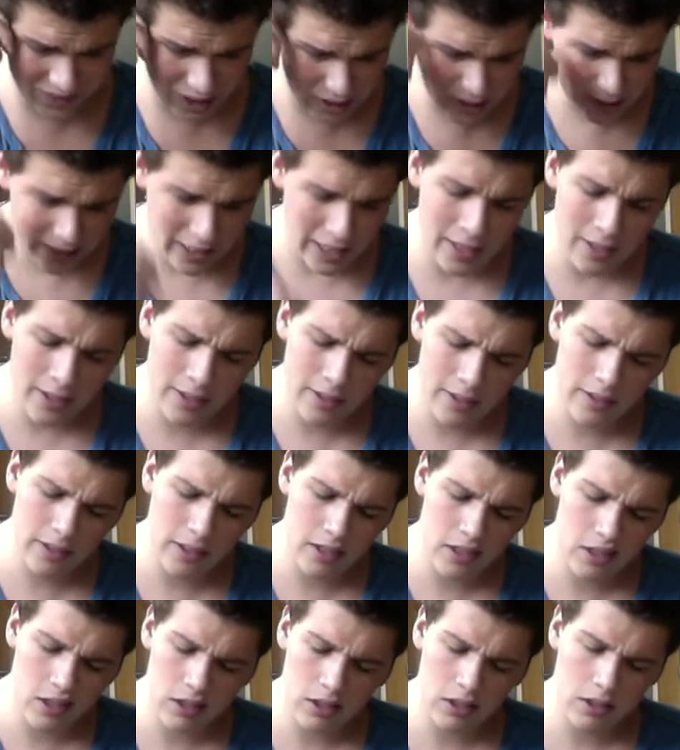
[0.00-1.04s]
Then
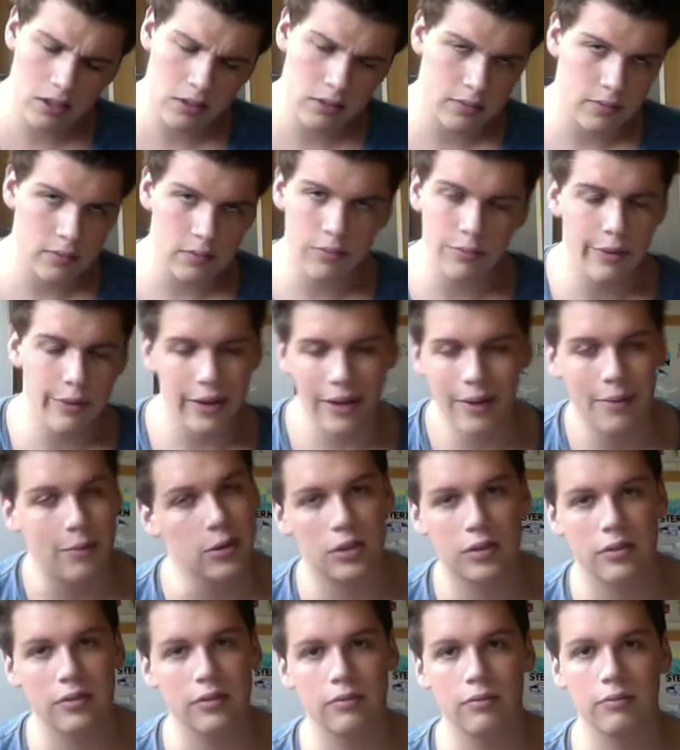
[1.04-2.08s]
it
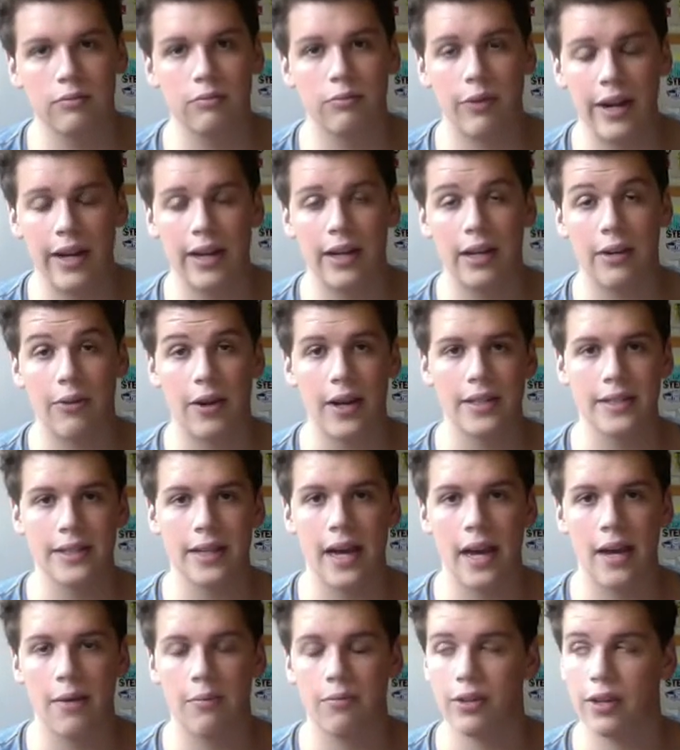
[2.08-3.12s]
was really crazy
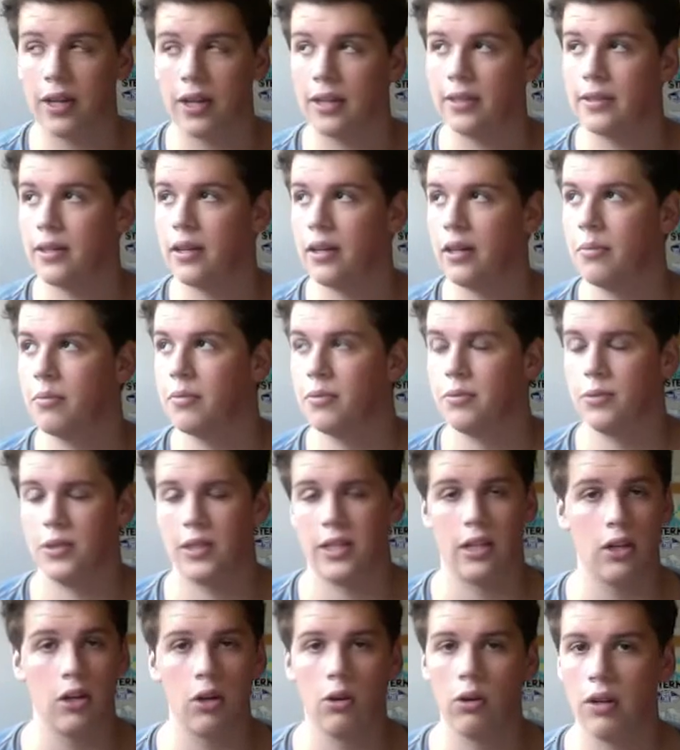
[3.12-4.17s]
game for that time. It was
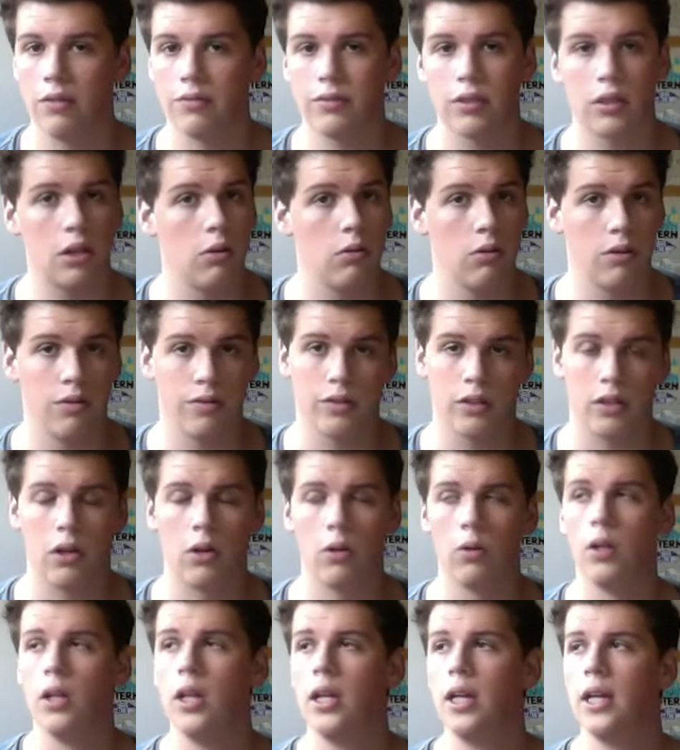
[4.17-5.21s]
like goal after goal after
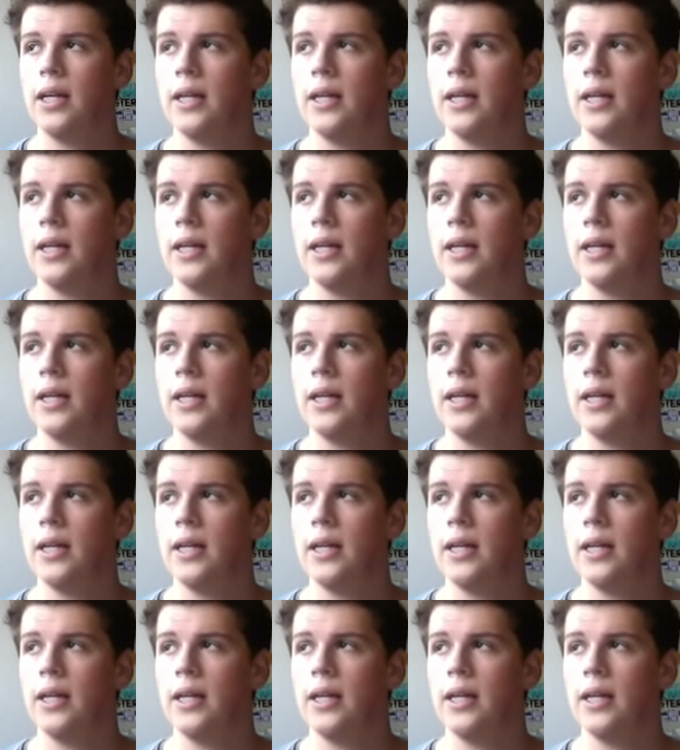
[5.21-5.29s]
goal.